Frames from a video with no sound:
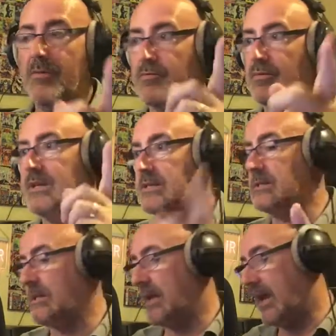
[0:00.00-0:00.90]
And the
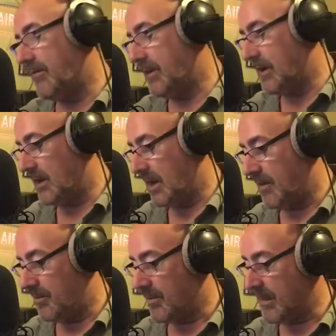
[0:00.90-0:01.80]
reason that they gave they're going to
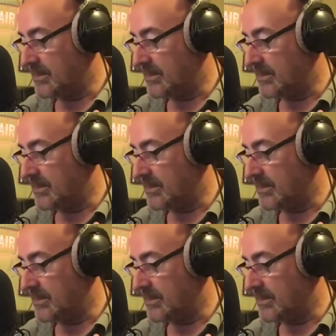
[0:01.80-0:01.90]
keep it,